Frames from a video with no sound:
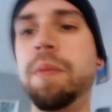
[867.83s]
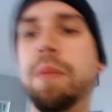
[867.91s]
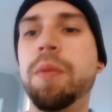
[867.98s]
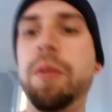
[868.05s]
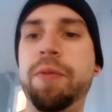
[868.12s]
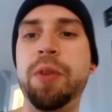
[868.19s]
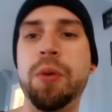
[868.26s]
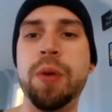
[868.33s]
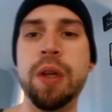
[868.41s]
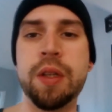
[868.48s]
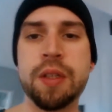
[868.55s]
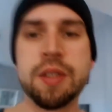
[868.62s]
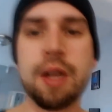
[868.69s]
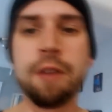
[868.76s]
more fluent
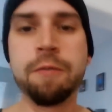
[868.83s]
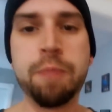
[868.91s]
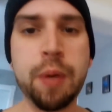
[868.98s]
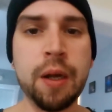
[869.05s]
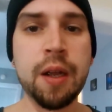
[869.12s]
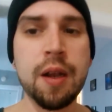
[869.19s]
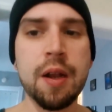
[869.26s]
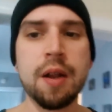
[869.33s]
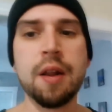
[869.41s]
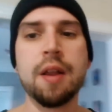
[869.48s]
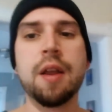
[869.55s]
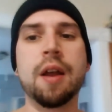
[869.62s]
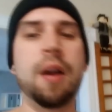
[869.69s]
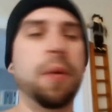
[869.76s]
and stuff. But
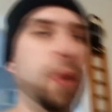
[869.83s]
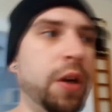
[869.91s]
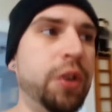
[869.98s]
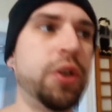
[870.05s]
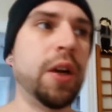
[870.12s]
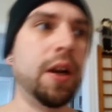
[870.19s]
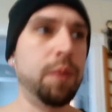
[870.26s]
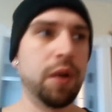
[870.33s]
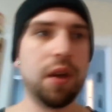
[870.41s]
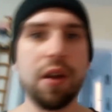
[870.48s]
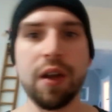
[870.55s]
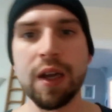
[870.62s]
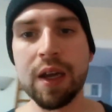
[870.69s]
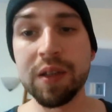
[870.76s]
we're going to try to bring
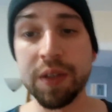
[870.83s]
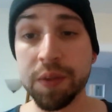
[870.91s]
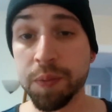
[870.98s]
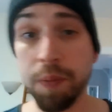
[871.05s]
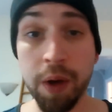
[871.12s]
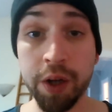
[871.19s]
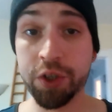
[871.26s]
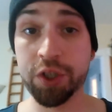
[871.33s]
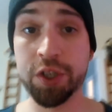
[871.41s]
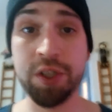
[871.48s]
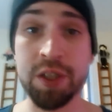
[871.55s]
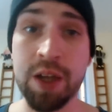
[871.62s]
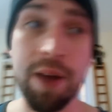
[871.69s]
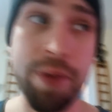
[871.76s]
you guys as
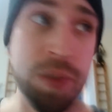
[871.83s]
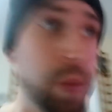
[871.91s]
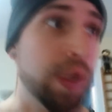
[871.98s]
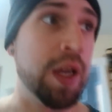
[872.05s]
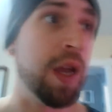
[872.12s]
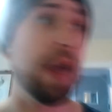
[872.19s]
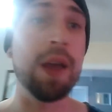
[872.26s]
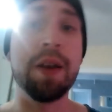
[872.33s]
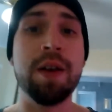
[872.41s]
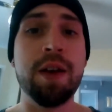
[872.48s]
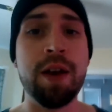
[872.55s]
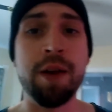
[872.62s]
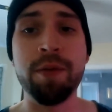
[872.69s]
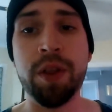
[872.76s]
much stuff as we can,
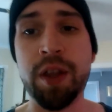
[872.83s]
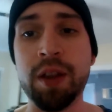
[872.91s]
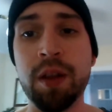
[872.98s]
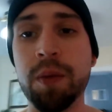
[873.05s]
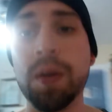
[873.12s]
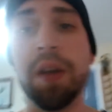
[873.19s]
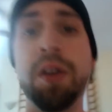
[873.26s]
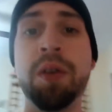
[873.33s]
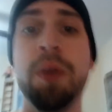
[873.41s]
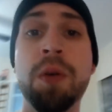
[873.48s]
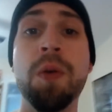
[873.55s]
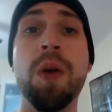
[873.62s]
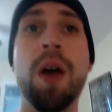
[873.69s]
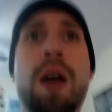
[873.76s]
everything that we
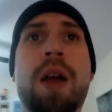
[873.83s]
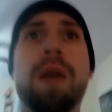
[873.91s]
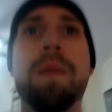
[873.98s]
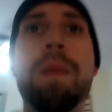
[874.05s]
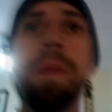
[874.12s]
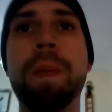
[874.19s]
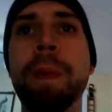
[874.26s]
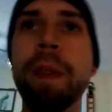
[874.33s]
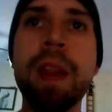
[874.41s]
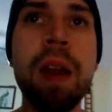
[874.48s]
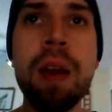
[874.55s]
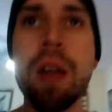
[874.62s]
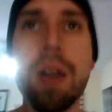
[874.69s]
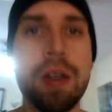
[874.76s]
do.
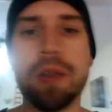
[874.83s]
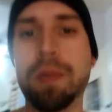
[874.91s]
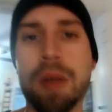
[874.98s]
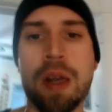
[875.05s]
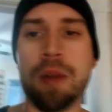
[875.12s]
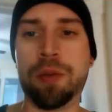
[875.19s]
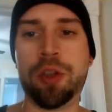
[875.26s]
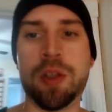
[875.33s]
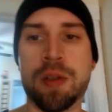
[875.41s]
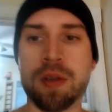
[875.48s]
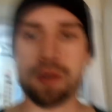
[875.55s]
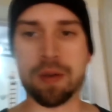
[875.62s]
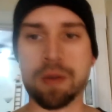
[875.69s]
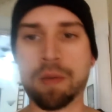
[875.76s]
Sometimes just
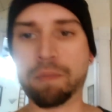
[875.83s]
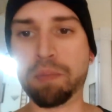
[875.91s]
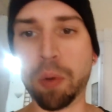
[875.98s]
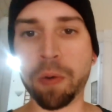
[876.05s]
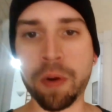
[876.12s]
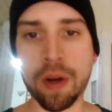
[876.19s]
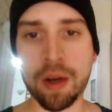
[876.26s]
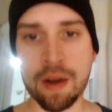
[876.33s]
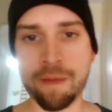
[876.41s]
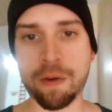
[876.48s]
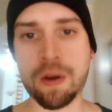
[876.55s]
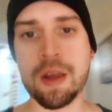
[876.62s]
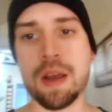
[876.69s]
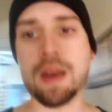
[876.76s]
boring,
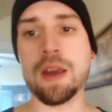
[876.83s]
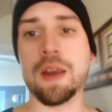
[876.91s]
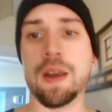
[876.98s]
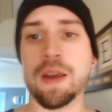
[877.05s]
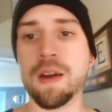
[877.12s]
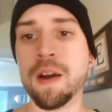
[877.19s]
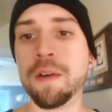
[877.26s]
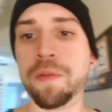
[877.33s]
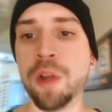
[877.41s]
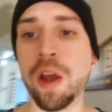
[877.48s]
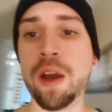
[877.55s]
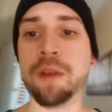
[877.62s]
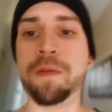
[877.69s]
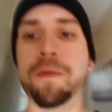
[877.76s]
everyday, Huff
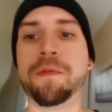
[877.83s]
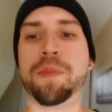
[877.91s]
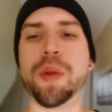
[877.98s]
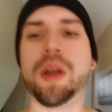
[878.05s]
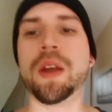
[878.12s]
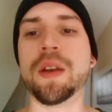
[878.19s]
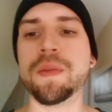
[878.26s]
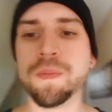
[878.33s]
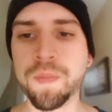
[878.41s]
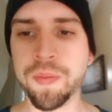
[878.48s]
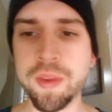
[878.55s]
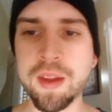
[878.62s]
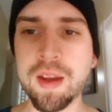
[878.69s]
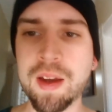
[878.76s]
life. But
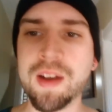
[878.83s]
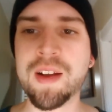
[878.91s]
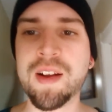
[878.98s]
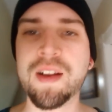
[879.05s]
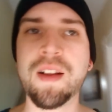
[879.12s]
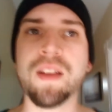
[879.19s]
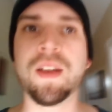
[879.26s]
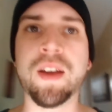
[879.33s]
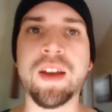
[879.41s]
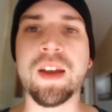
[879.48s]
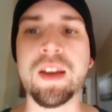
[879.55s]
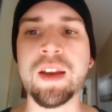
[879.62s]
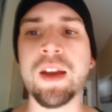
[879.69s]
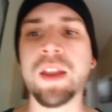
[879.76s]

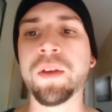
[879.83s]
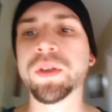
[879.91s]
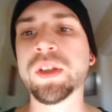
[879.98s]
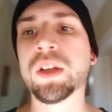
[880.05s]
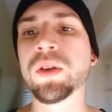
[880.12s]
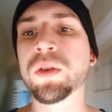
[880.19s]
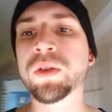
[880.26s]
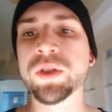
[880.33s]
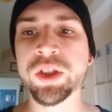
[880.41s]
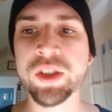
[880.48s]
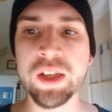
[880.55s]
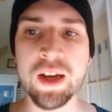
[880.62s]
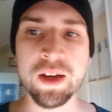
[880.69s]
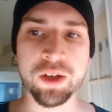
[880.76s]
again, yeah, that was the goal, is
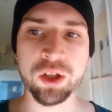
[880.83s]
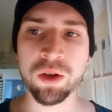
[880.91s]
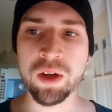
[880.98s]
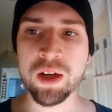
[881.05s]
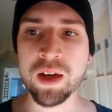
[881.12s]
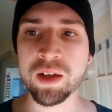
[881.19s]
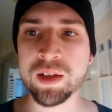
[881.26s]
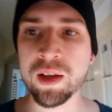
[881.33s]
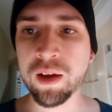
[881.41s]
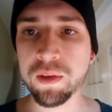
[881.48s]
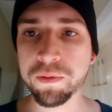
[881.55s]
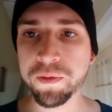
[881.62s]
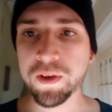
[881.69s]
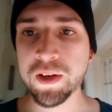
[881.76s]
just to kind of show you guys
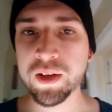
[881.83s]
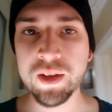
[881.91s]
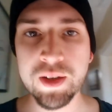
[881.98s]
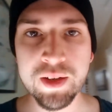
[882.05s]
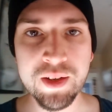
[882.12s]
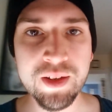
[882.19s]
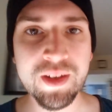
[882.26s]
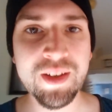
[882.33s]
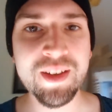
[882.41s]
life and